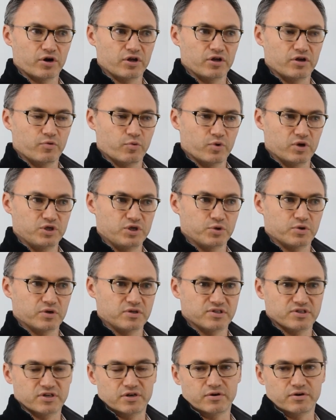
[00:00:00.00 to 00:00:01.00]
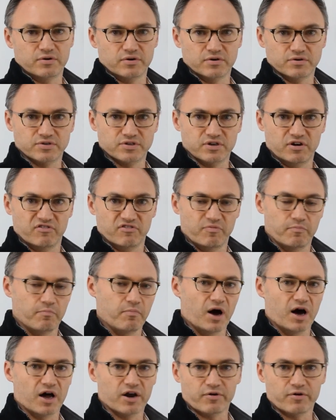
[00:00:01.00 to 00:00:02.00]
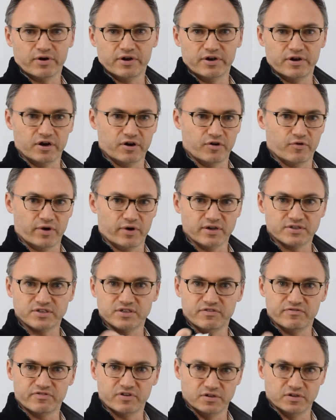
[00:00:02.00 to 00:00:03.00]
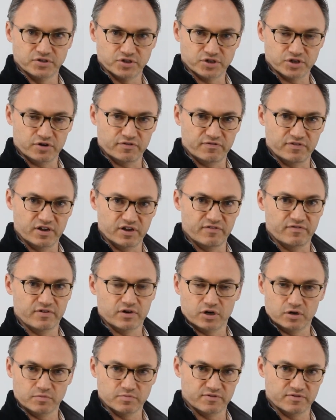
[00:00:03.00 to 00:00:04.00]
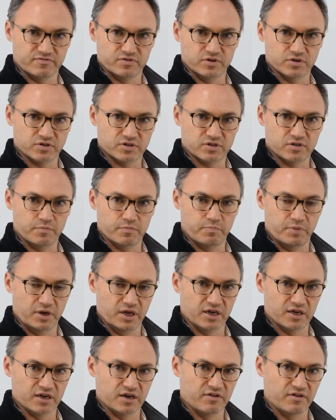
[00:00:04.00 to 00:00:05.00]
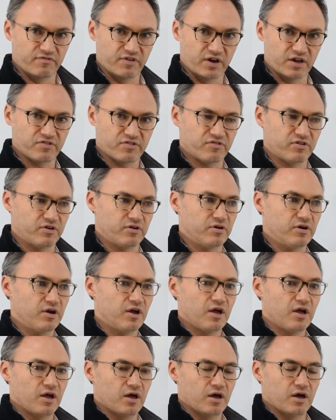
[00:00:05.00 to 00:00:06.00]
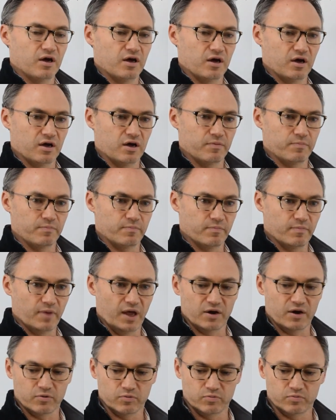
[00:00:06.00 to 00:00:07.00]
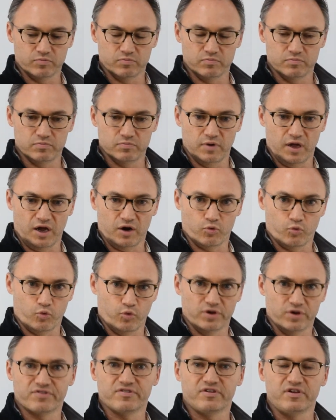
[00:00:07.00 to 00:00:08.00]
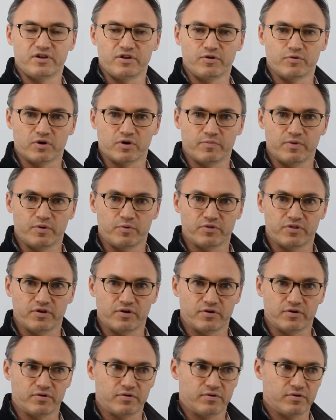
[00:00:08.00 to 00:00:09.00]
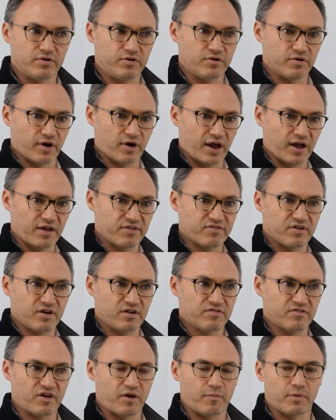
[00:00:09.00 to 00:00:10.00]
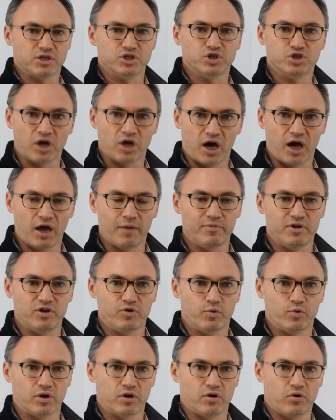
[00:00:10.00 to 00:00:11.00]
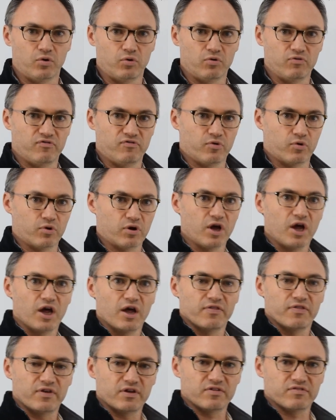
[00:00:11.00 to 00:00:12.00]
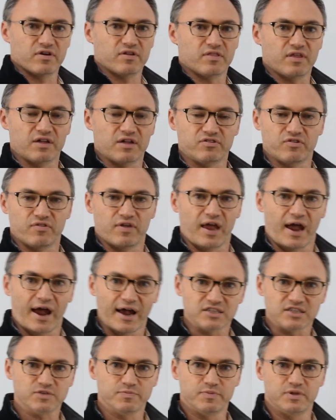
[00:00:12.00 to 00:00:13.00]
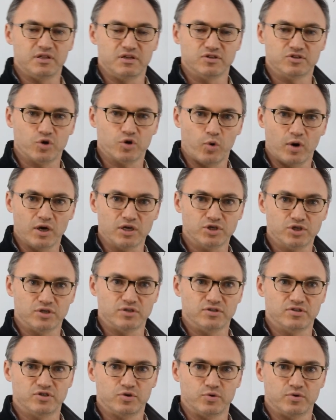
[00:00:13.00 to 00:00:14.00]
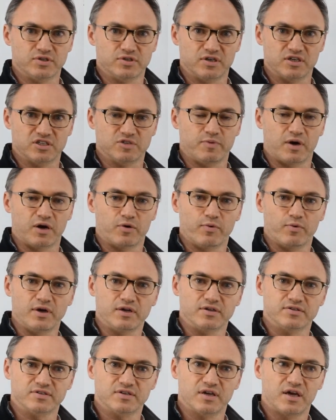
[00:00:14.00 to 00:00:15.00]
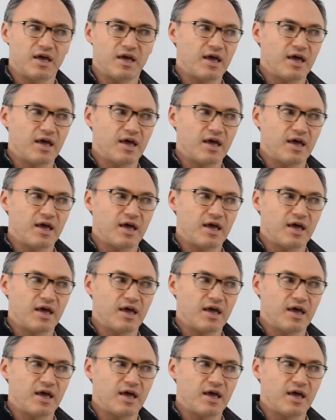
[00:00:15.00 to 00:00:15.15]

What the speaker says: Would you consider yourself moderate, aggressive, conservative in terms of just being an investor? How risky do you want to be with your assets? How much time do you want to hold for? Things like that. So they ask me these questions to assess my risk.